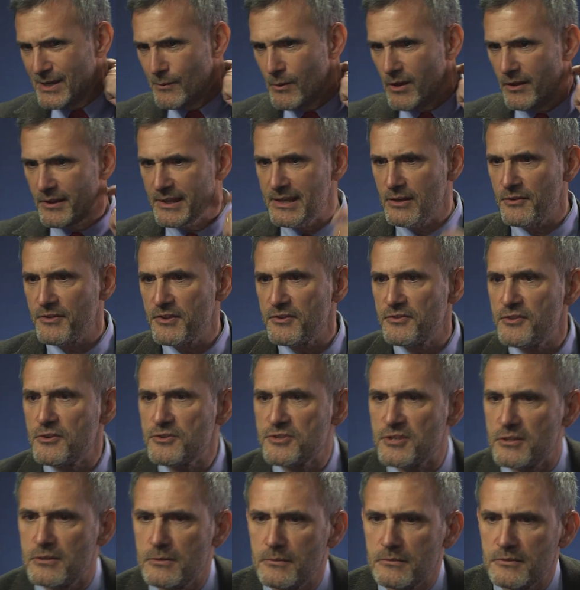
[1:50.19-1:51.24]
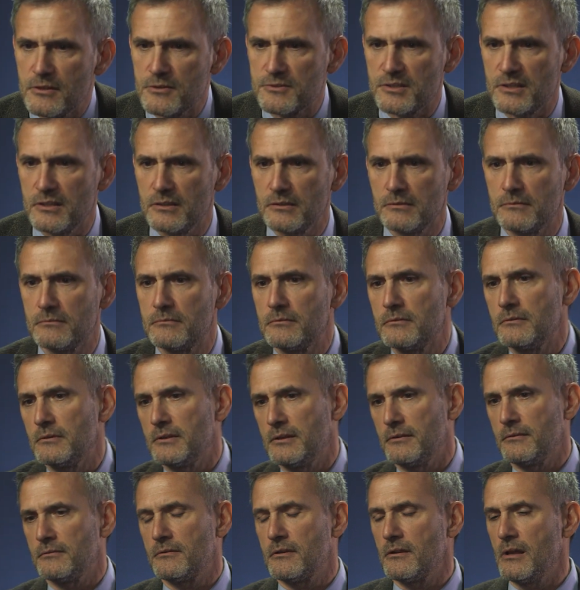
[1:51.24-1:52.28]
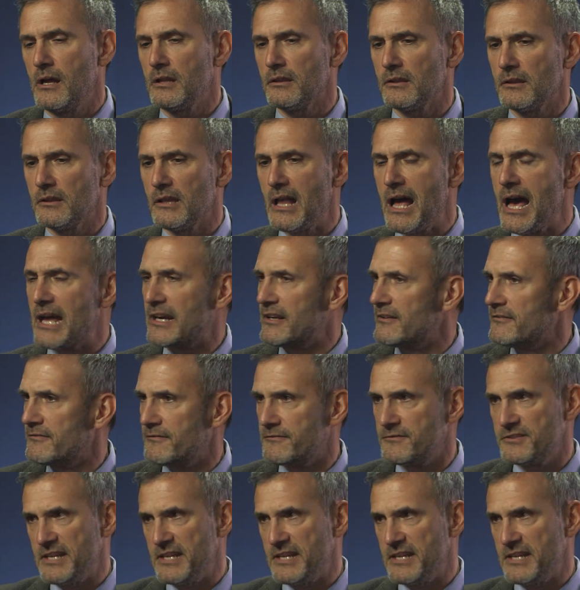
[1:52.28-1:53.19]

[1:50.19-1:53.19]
Well, you know, th there's a there's a a lot of